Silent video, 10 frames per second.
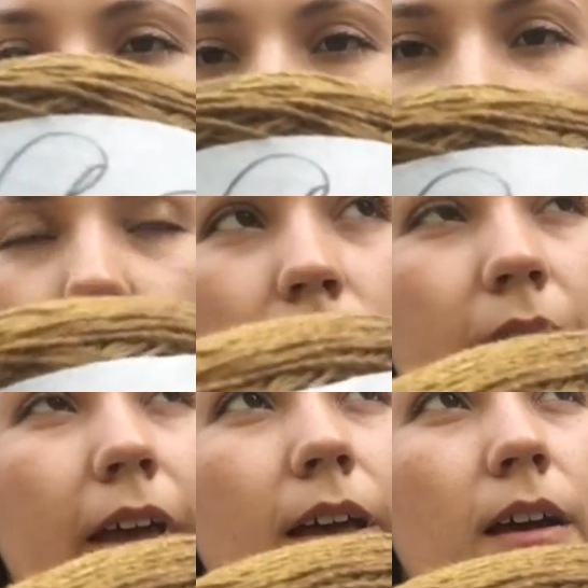have got
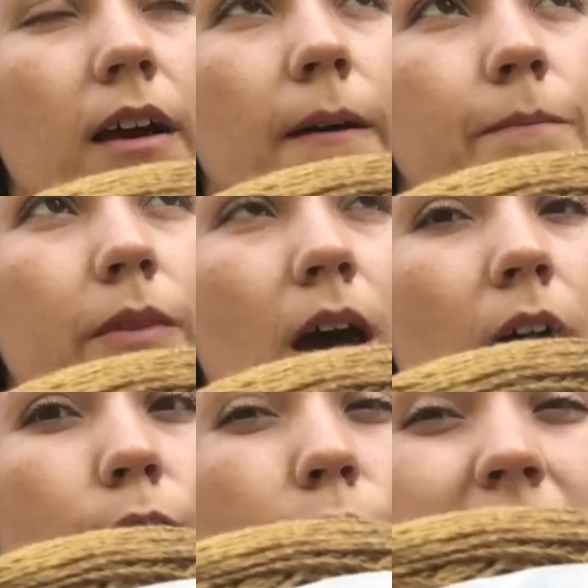like
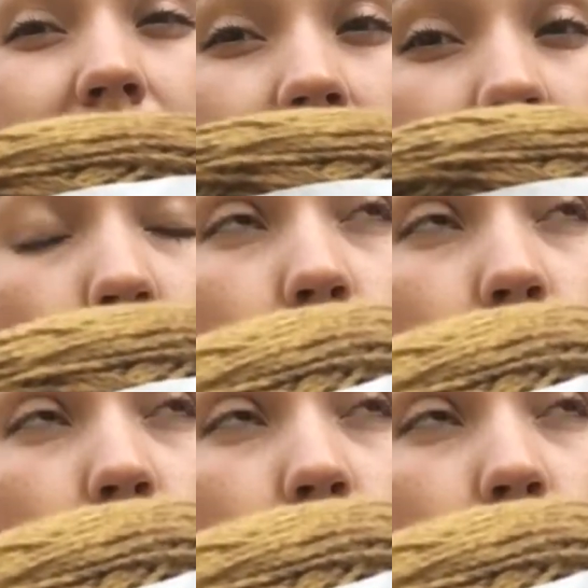half of a kilo,